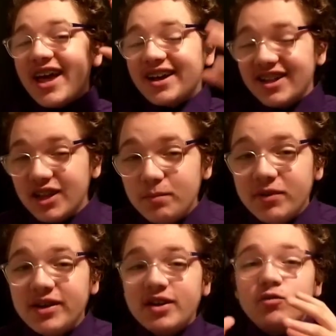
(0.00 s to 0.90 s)
that clip.
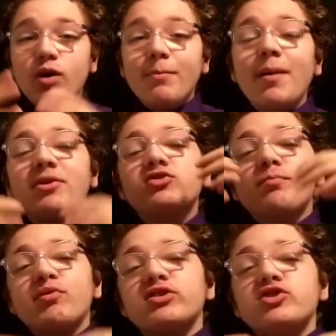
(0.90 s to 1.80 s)
Remember to
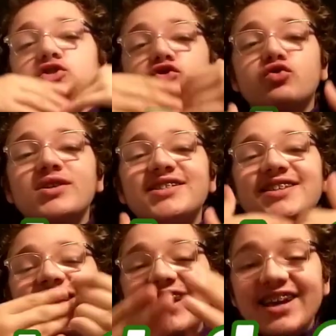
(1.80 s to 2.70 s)
put your trust
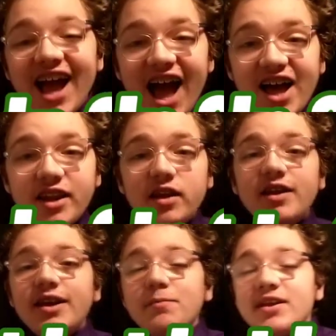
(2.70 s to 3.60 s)
in God
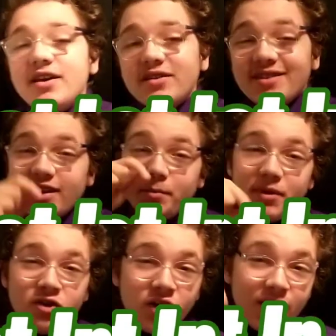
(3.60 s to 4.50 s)
because in the
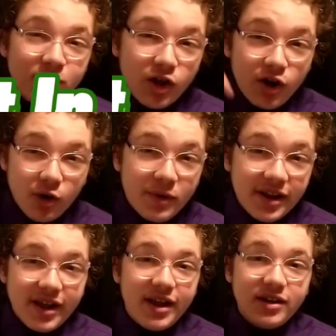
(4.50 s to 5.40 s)
middle of the
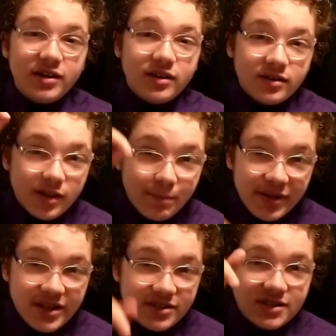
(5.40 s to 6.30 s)
hurricane, the
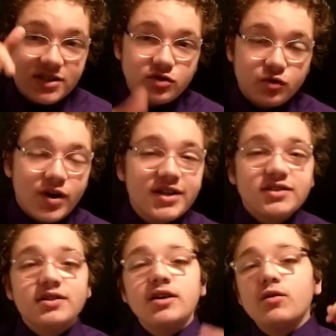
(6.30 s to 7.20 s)
peace is
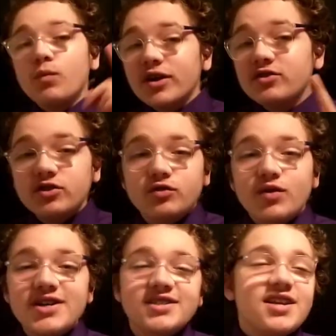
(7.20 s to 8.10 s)
Christ. Run to
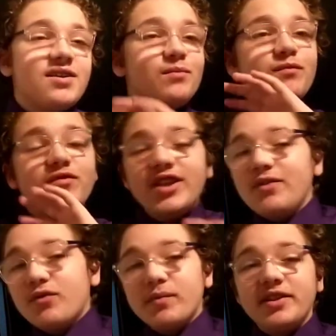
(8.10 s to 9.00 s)
Christ and flee
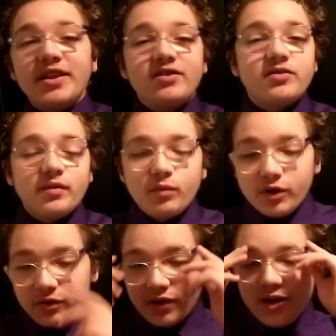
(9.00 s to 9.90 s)
from the things of the
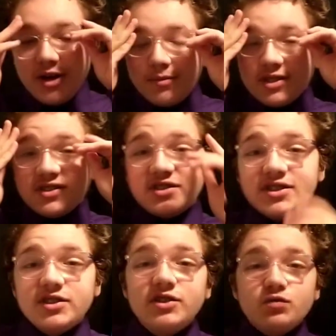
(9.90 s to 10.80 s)
world. Brothers and
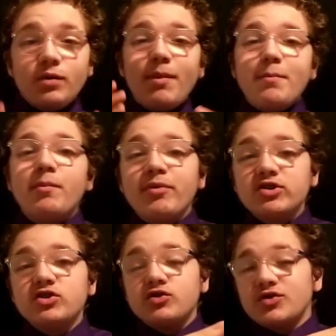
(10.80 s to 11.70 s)
sisters, remember, put
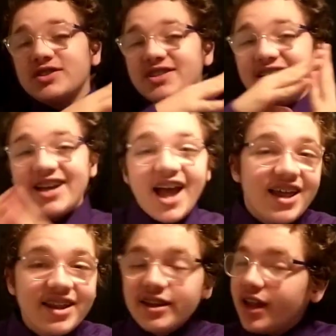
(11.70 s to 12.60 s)
your trust in God
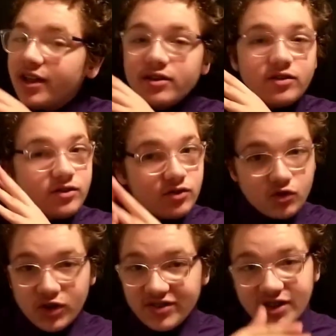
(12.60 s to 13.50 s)
and not
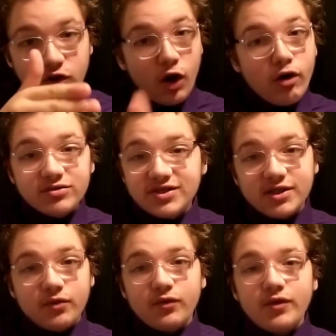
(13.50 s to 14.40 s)
trust in your own
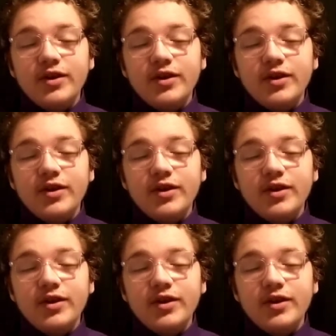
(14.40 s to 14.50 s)
self.